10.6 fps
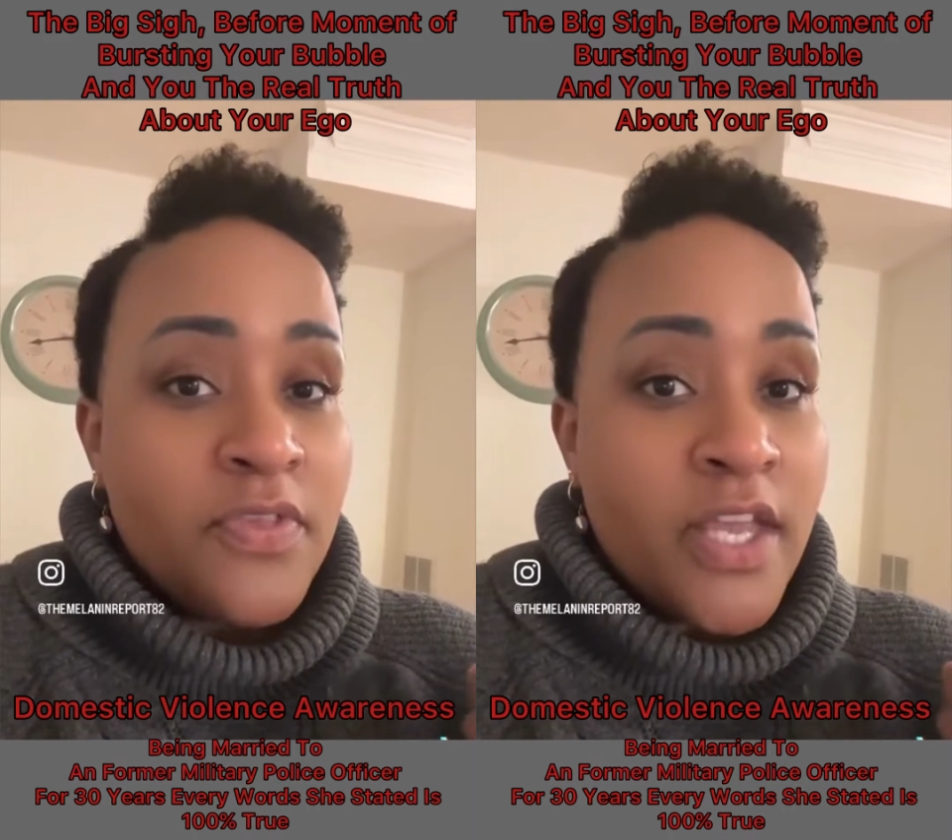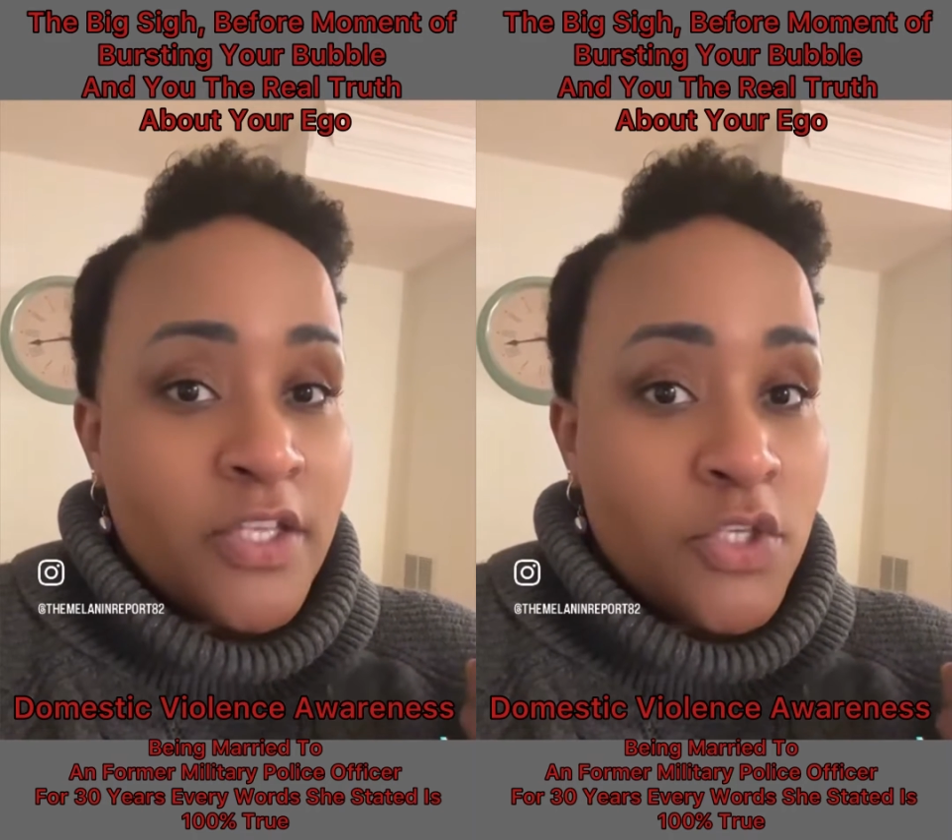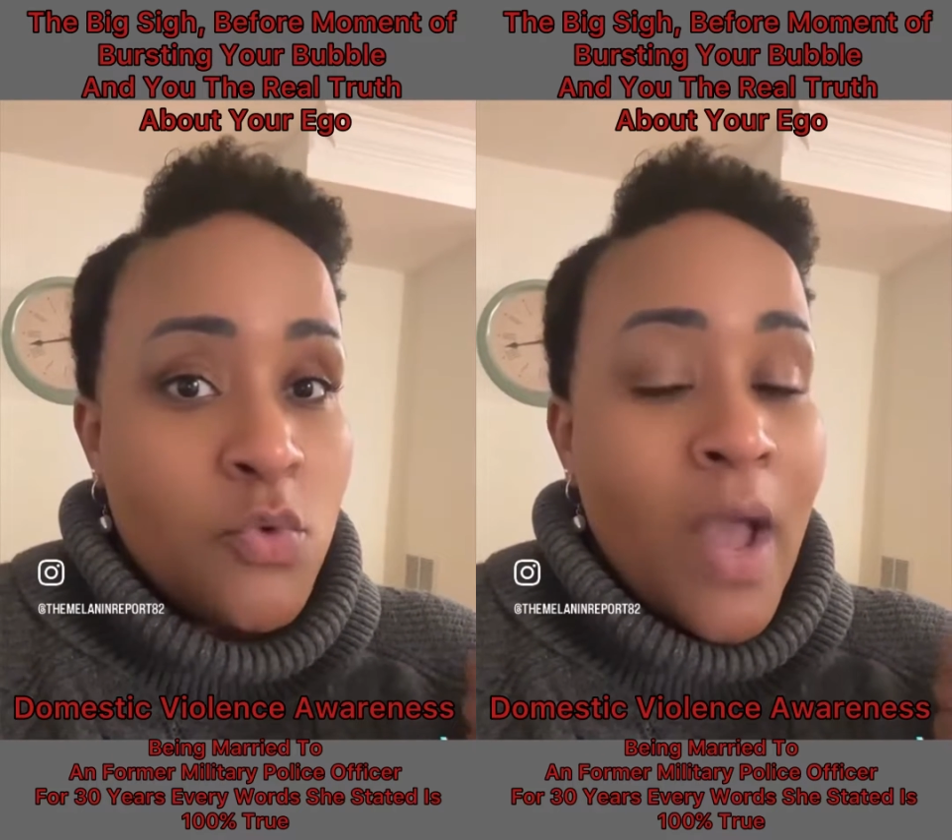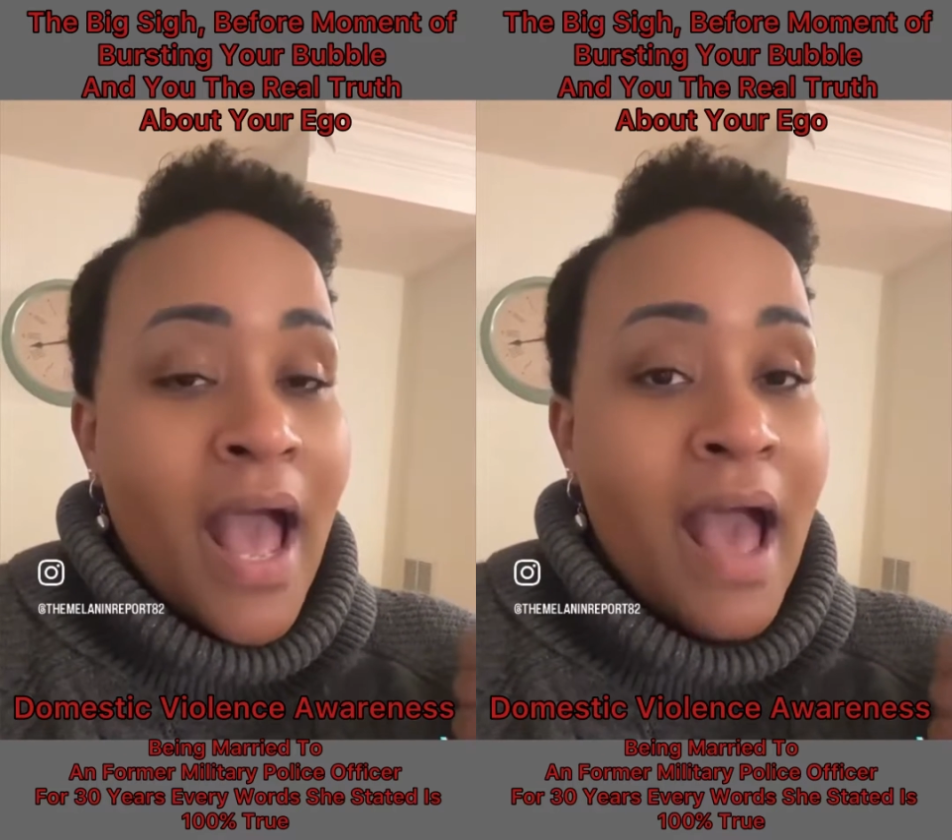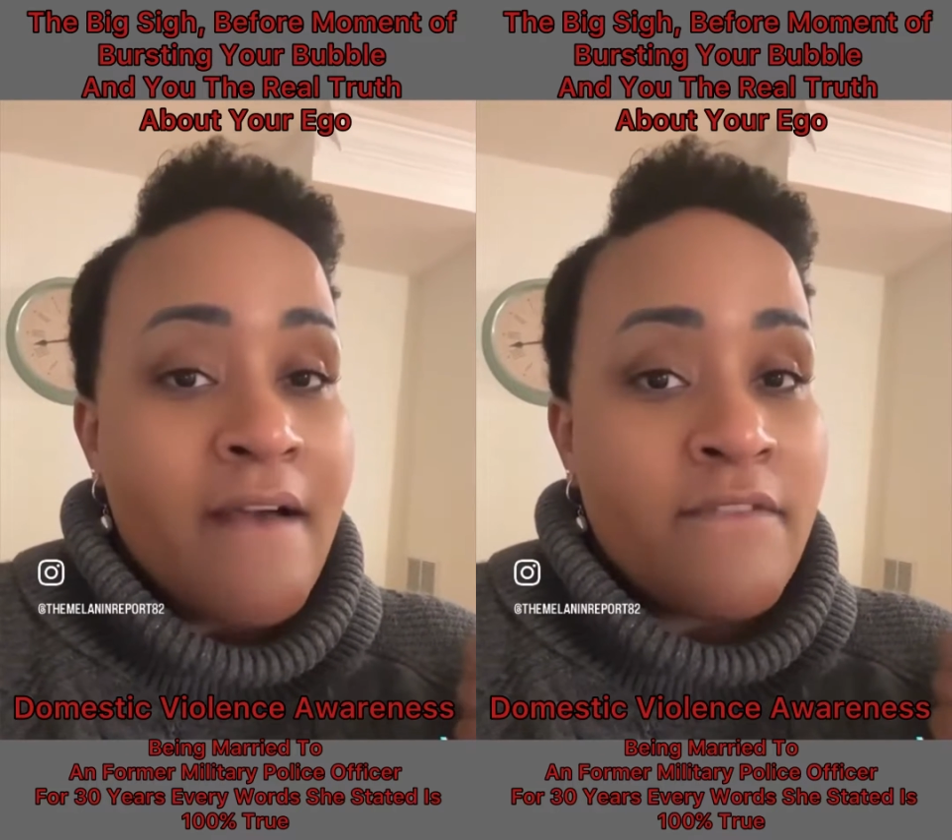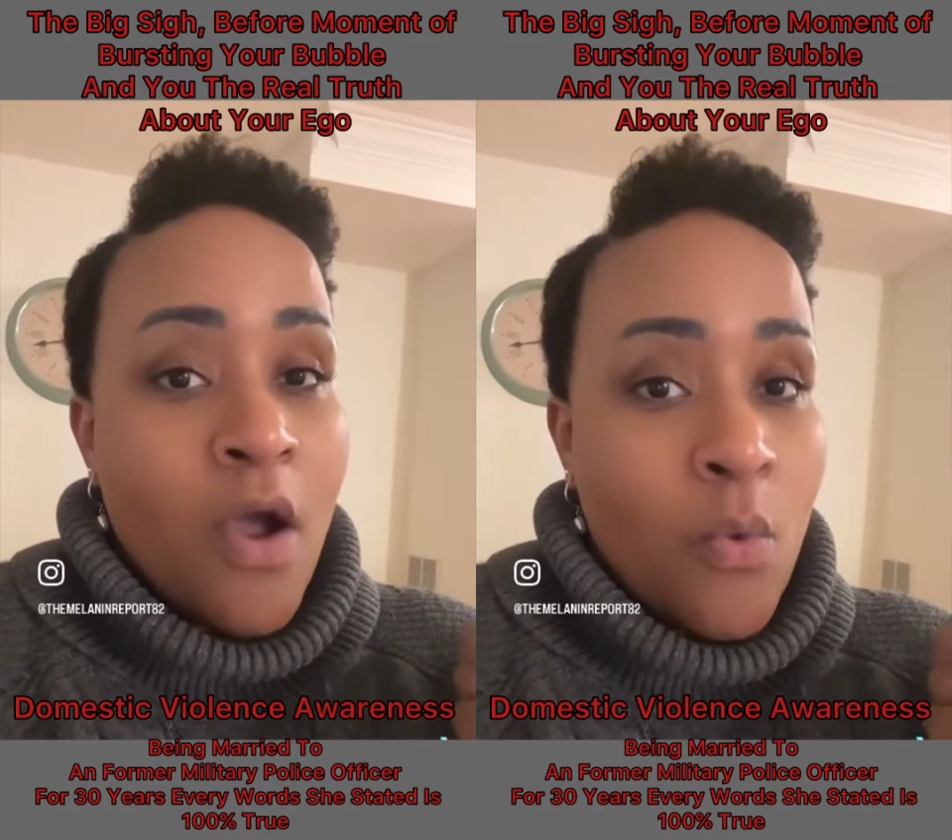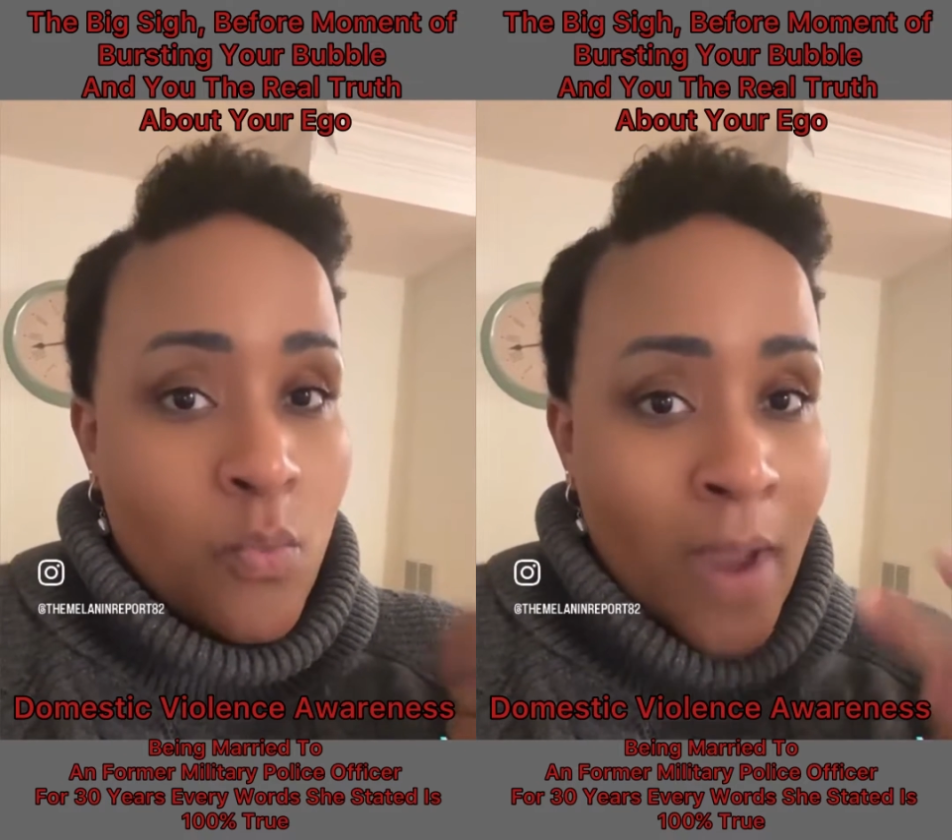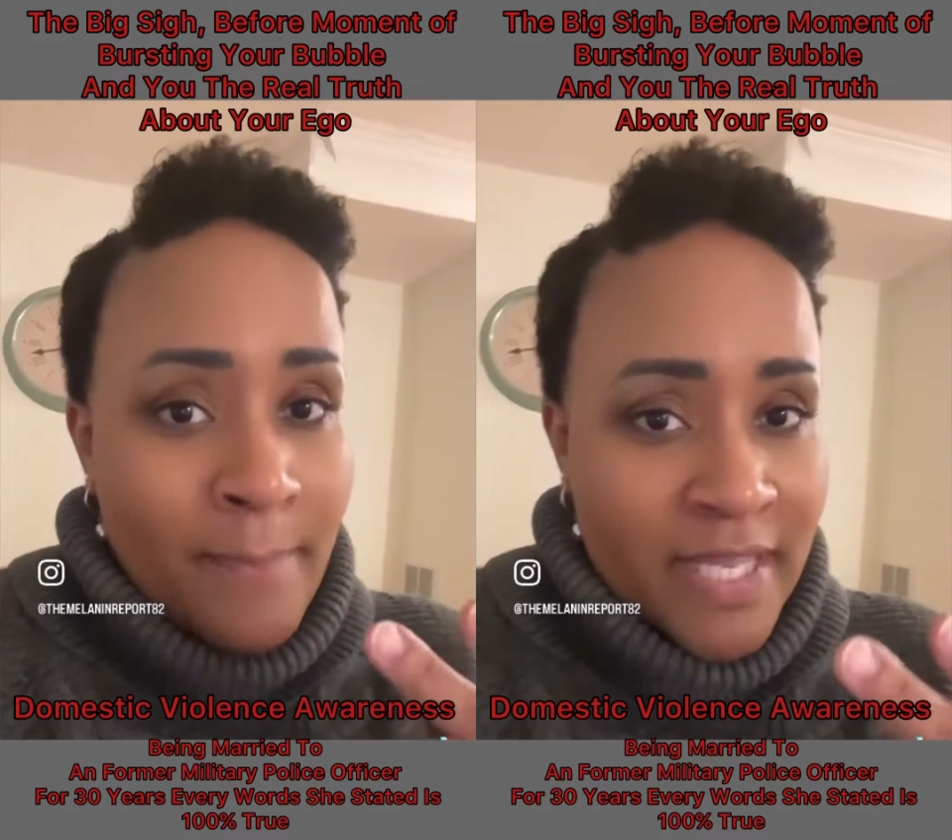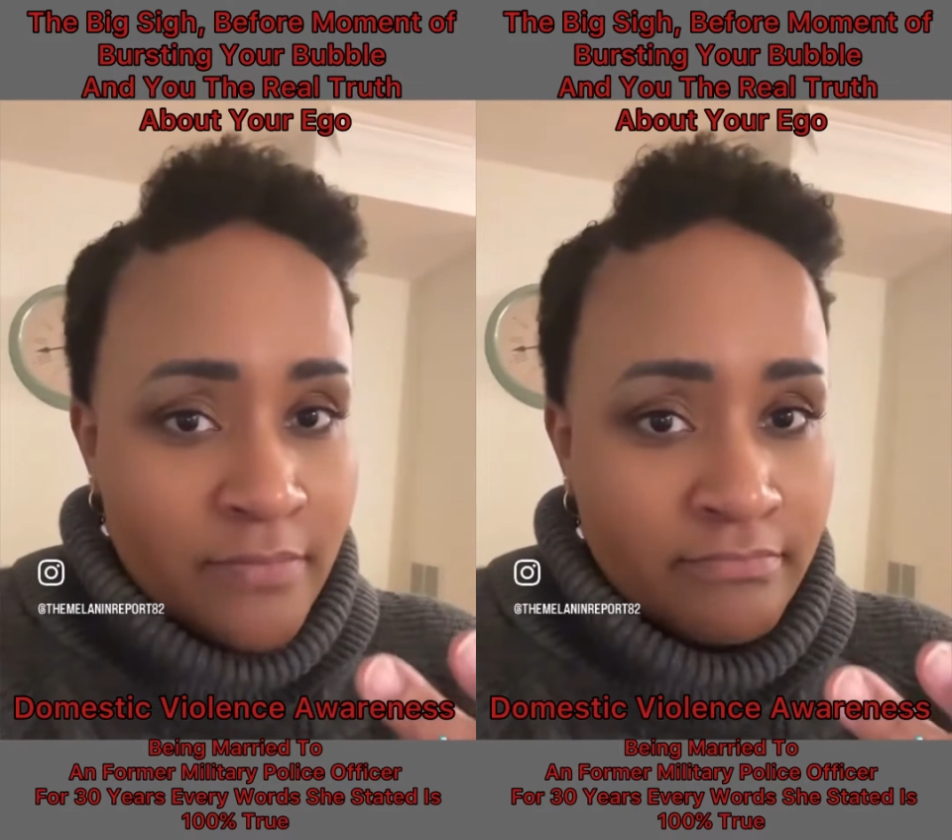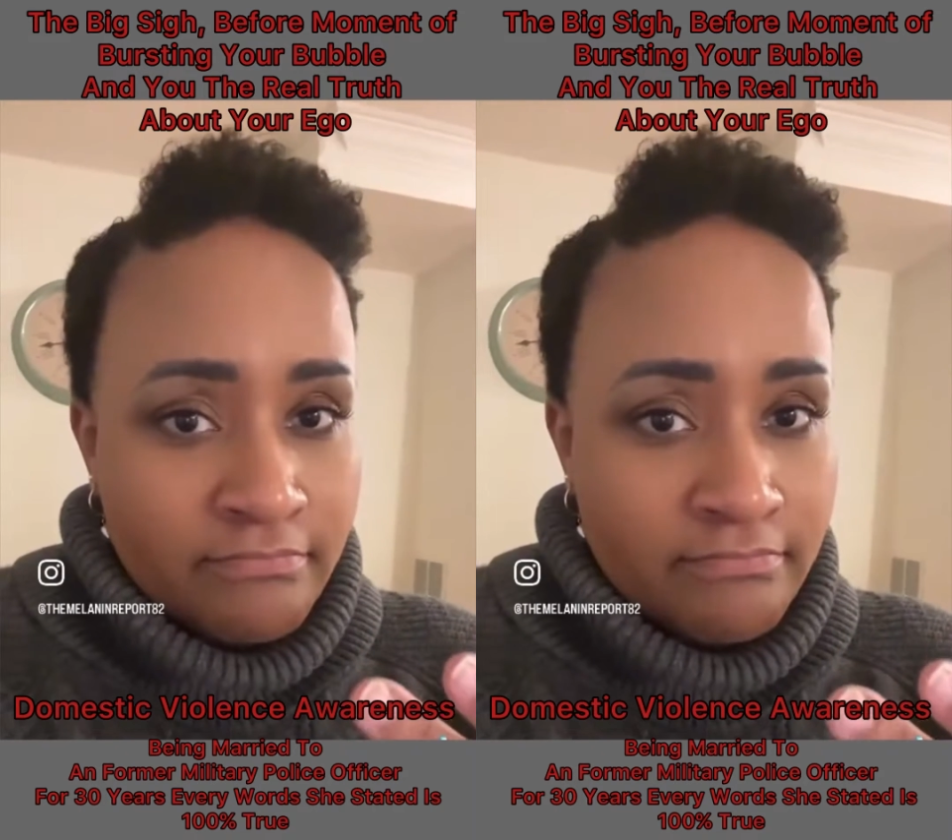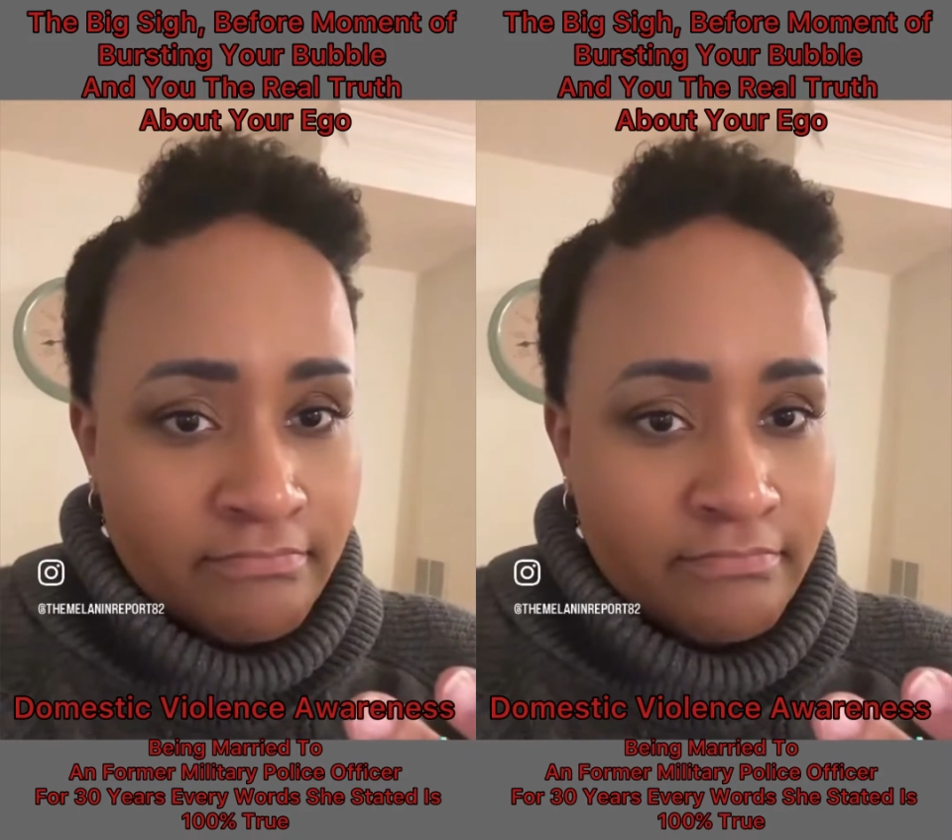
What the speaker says: that you have a weapon,